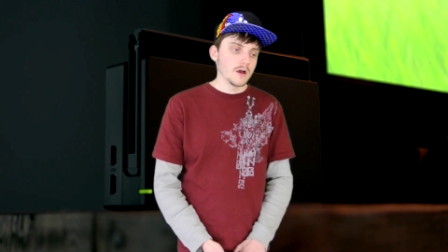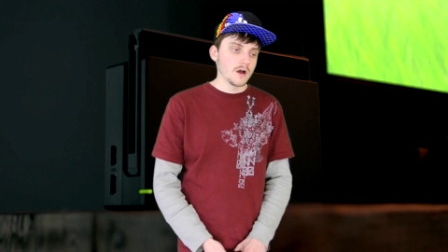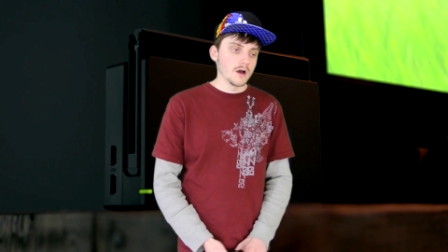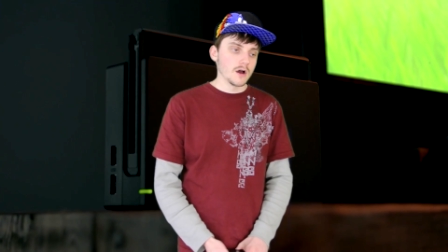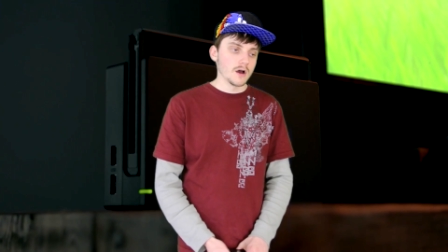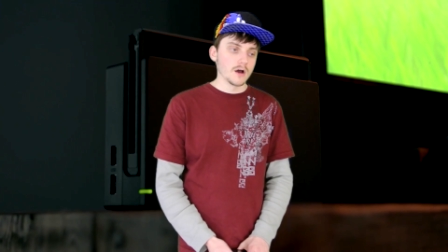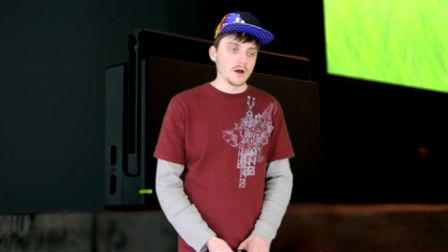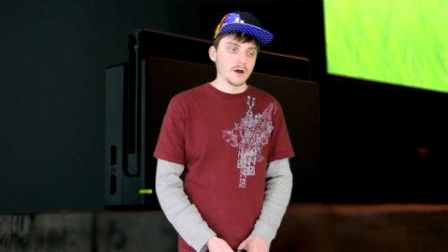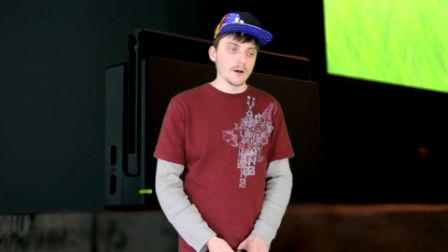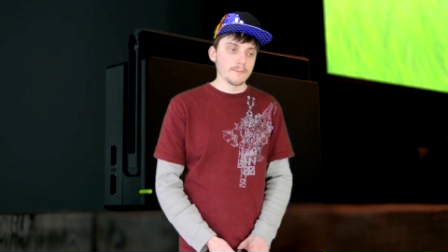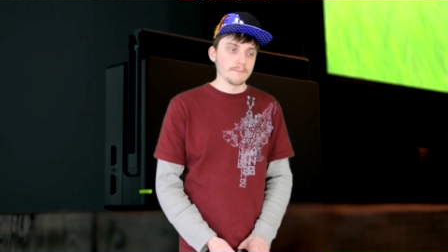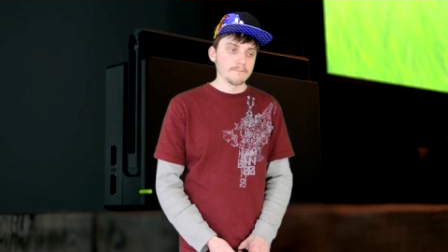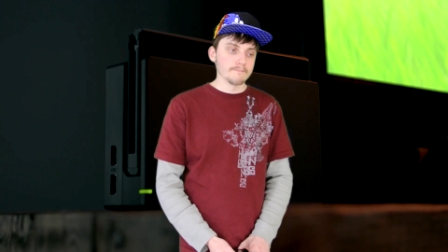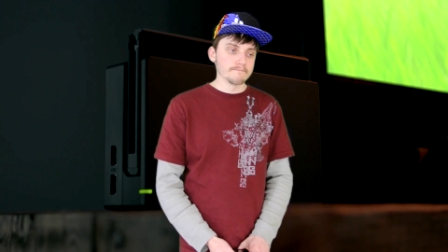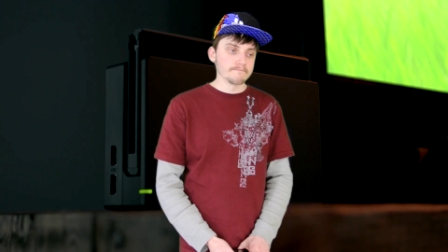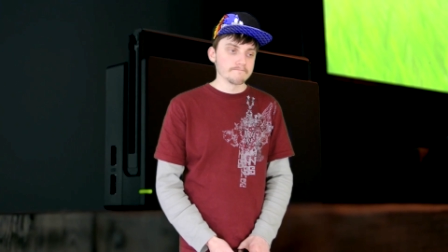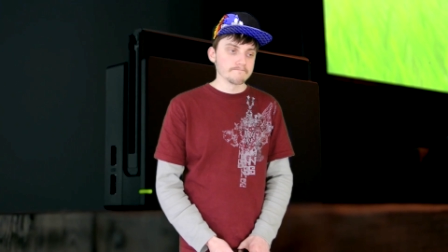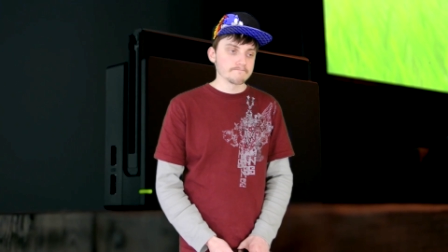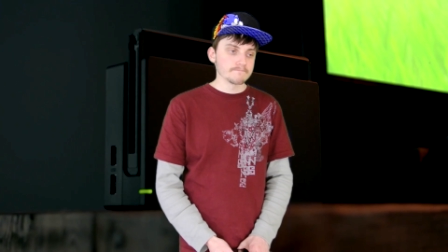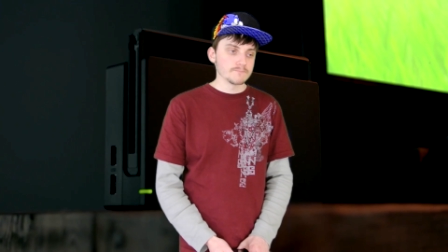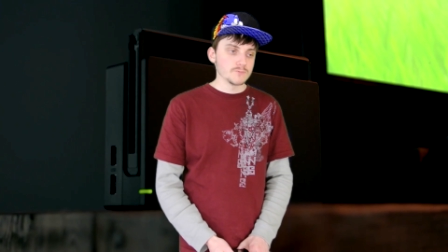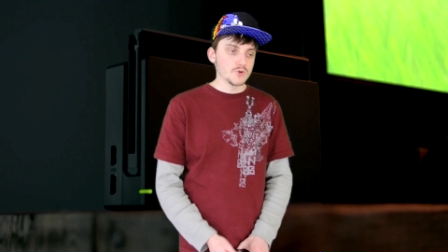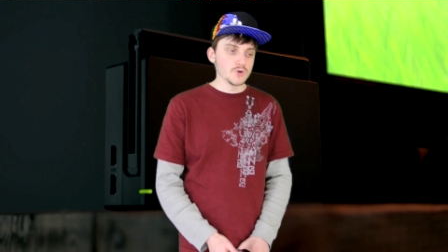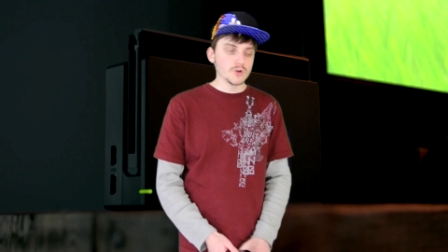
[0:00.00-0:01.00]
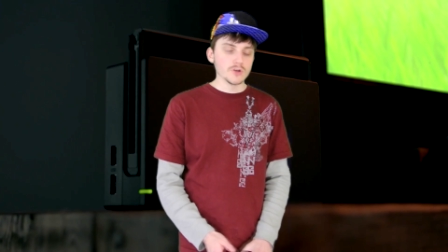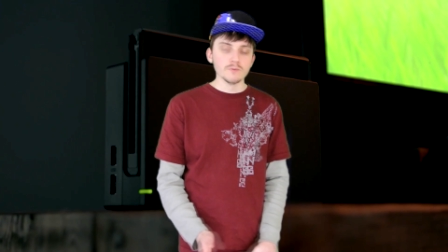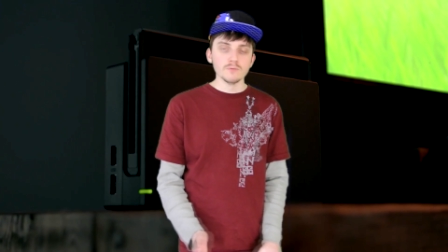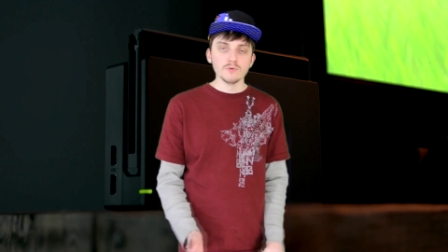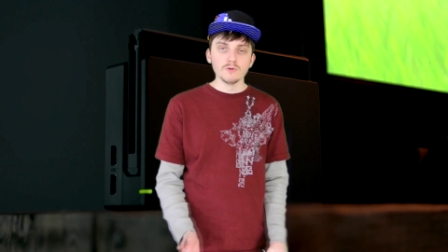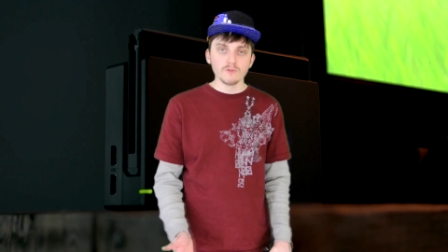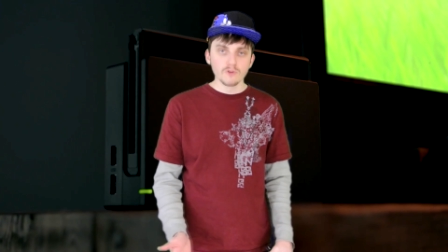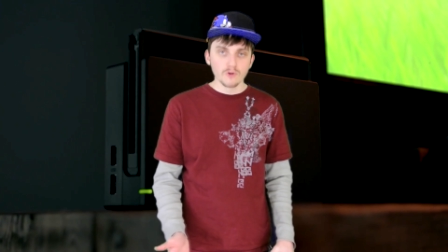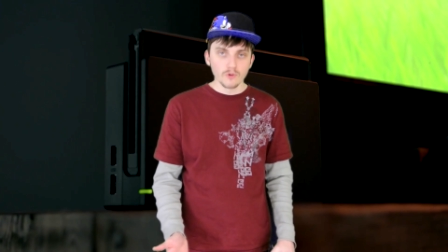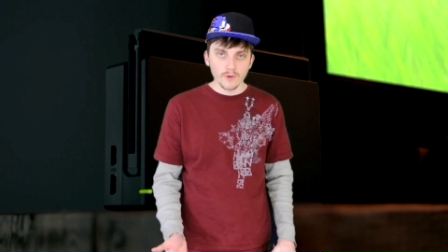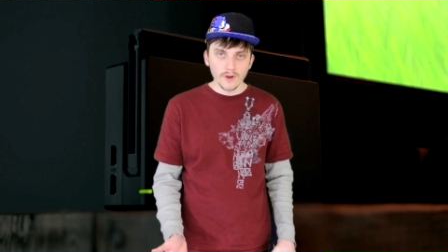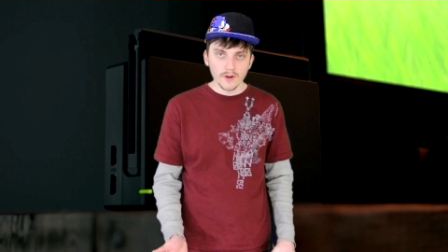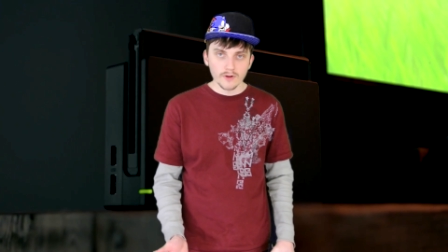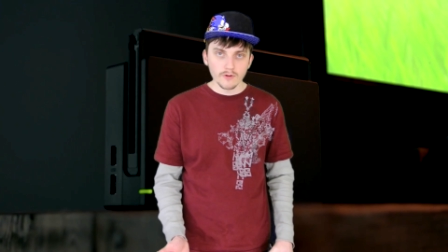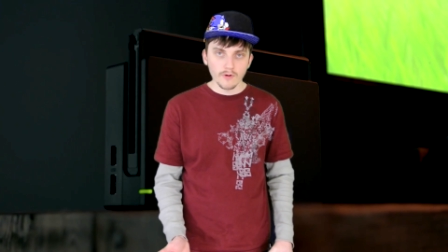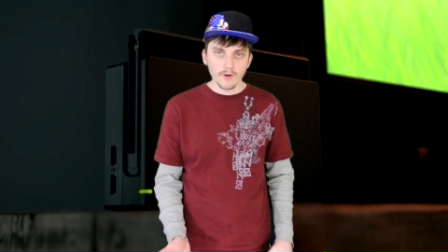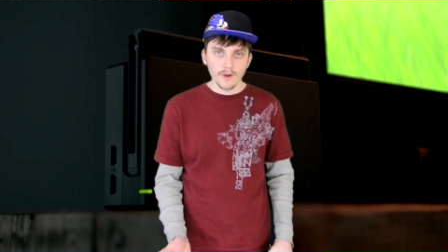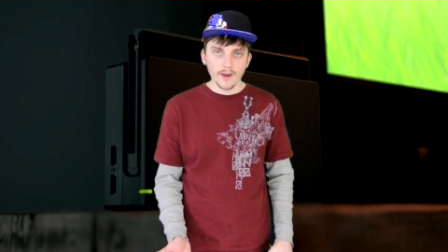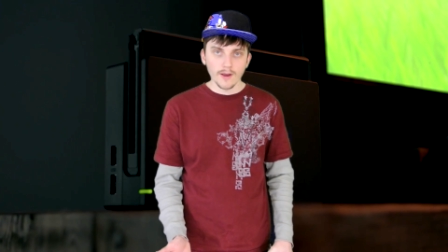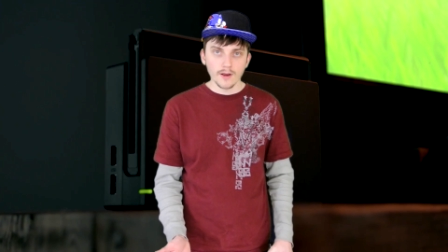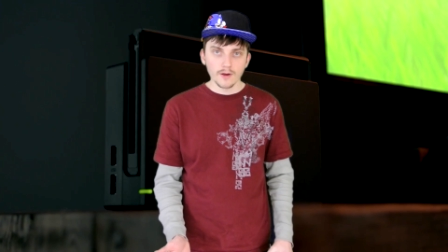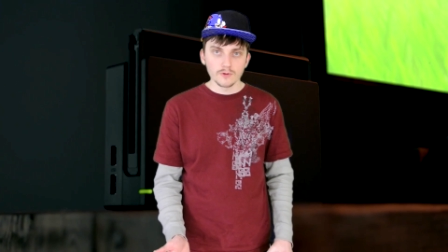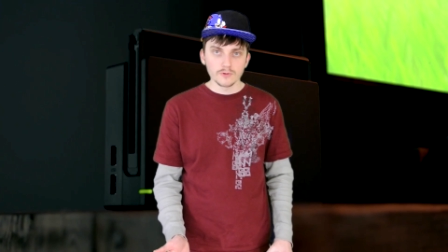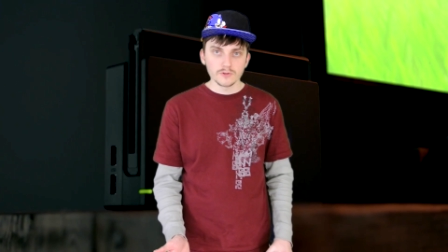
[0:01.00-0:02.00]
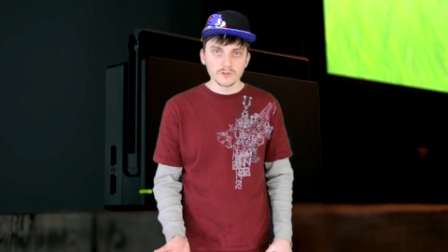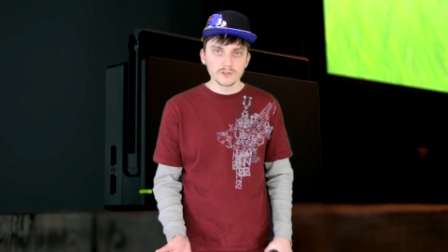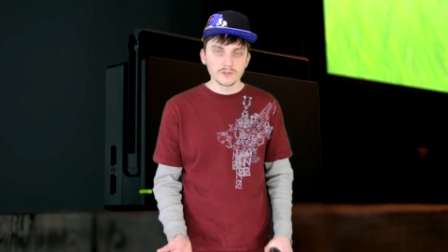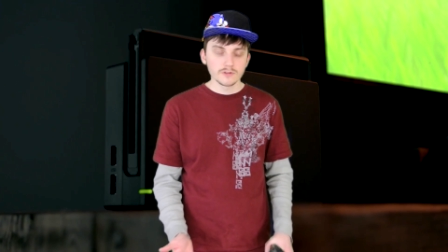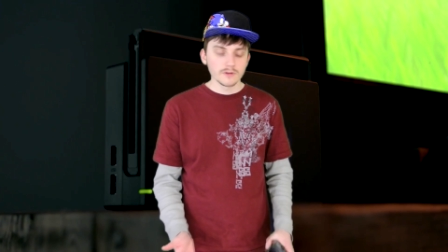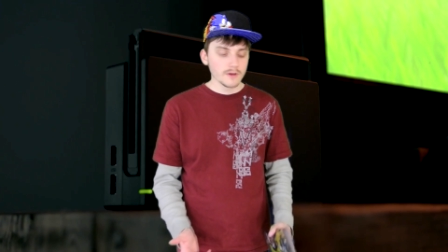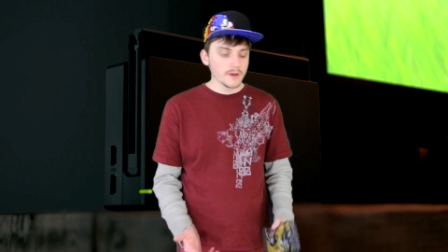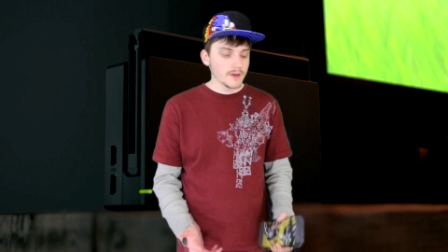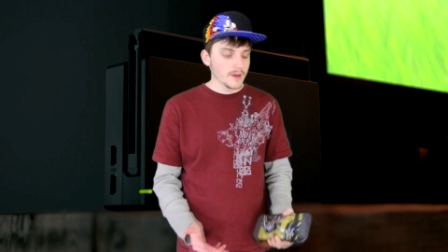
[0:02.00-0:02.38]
You can move it around your house.